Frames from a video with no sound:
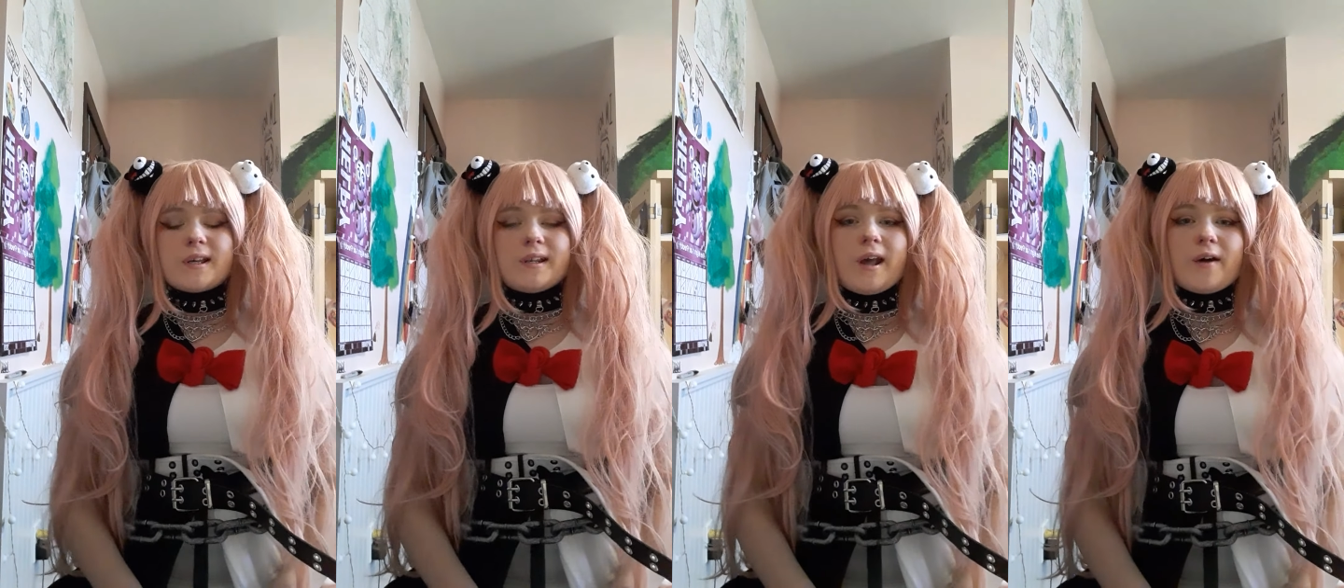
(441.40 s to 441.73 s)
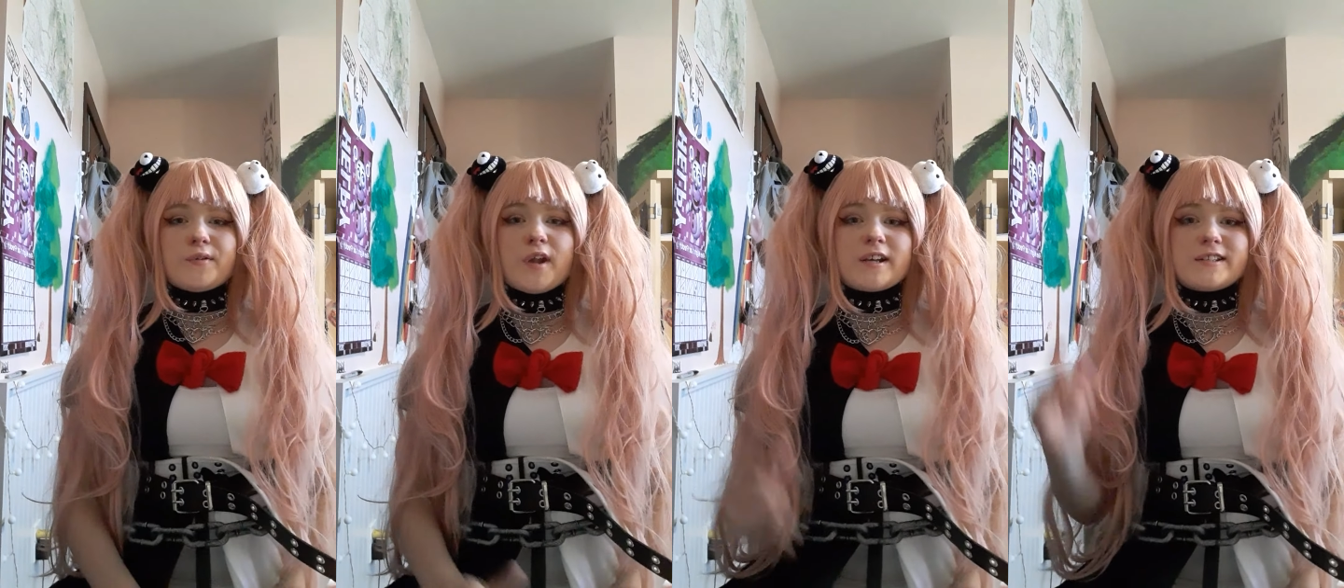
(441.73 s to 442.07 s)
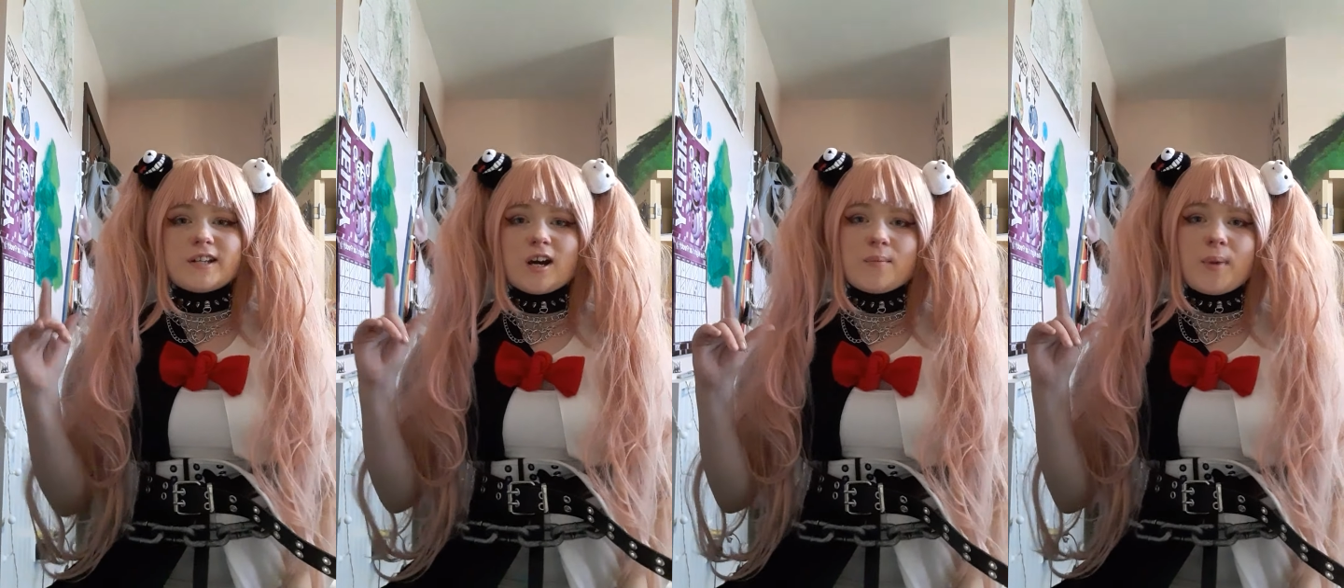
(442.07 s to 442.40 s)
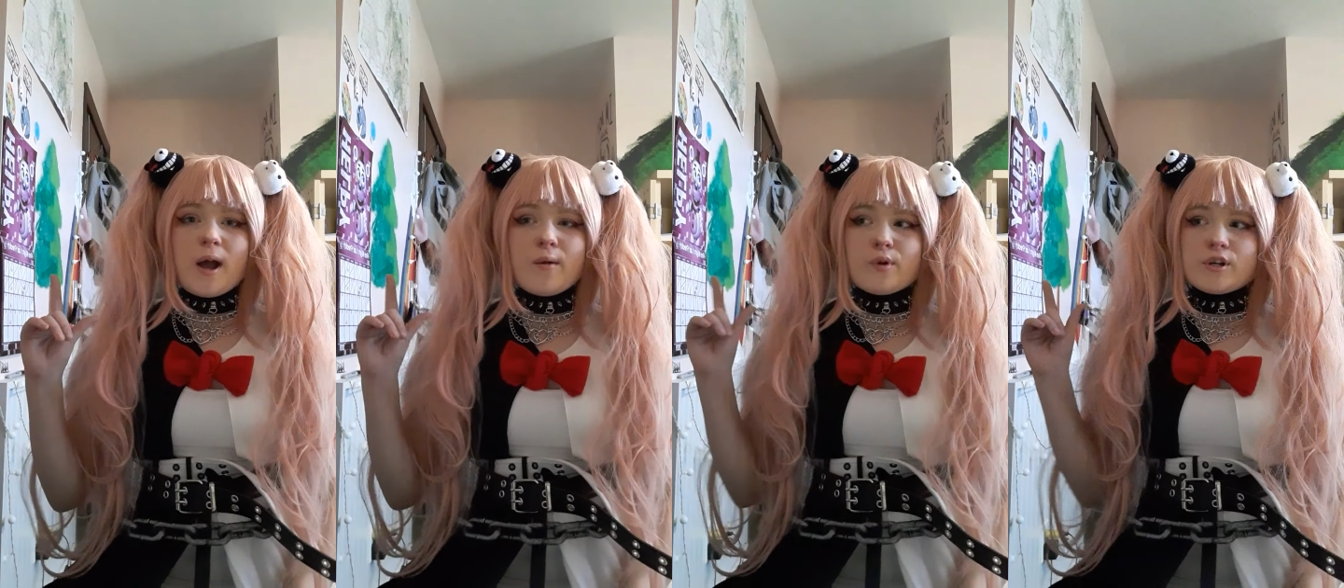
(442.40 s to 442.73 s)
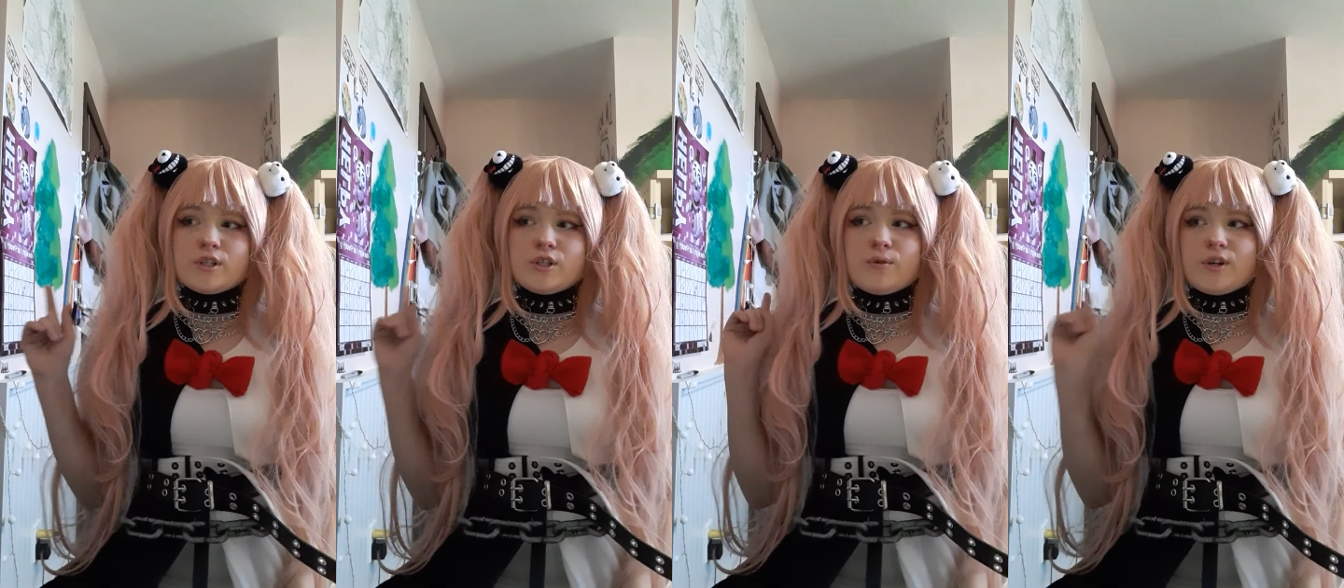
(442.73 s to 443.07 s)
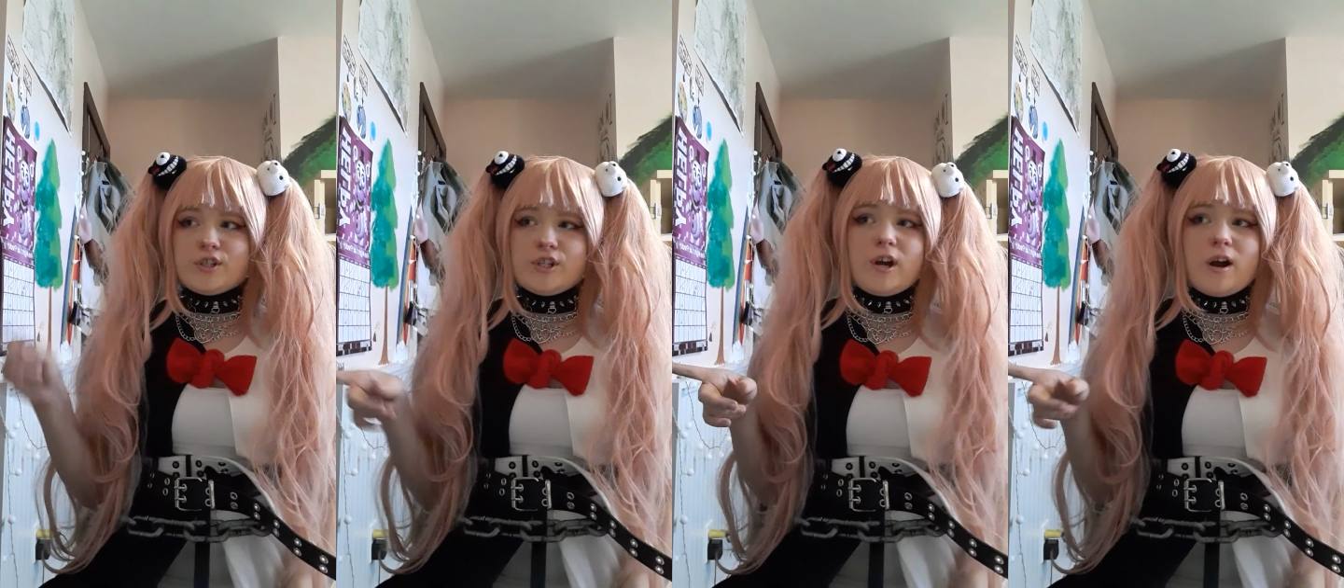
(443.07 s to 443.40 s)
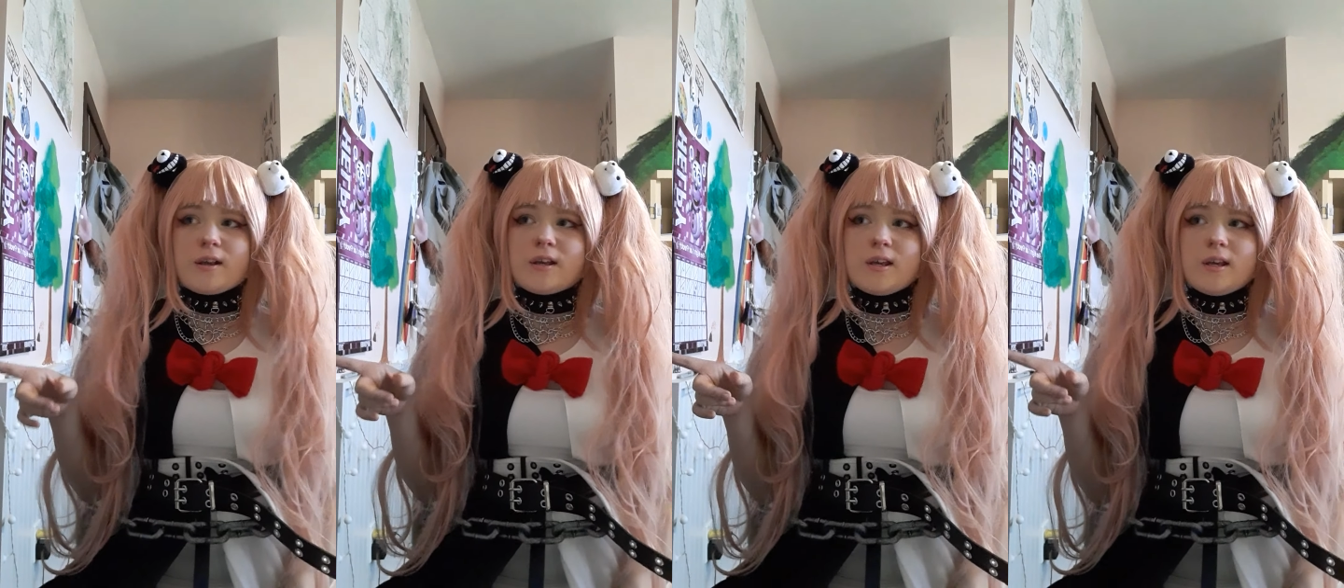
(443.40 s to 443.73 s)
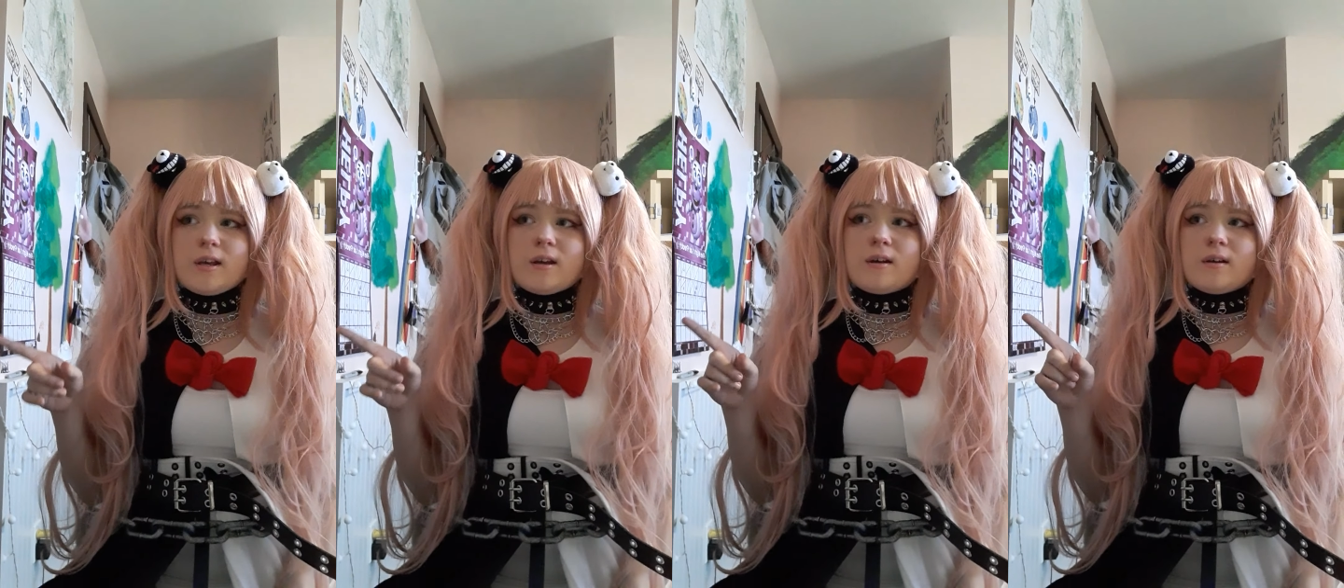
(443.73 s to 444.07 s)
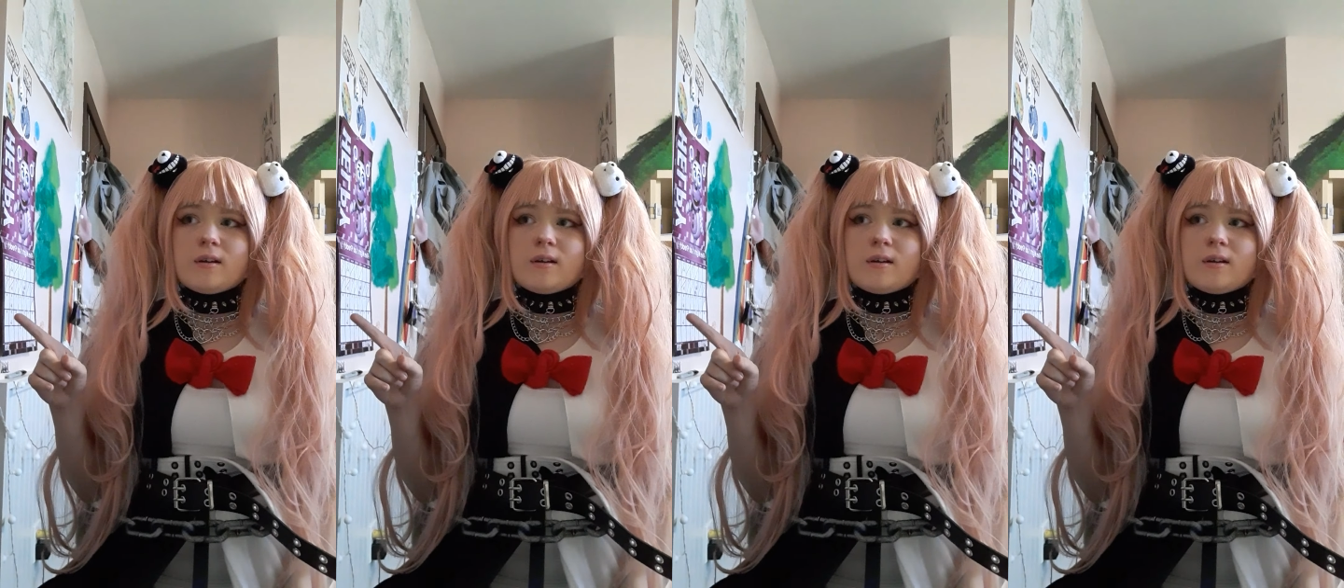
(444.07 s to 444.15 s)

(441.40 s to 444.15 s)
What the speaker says: Now, next up, I want to do a Chiaki,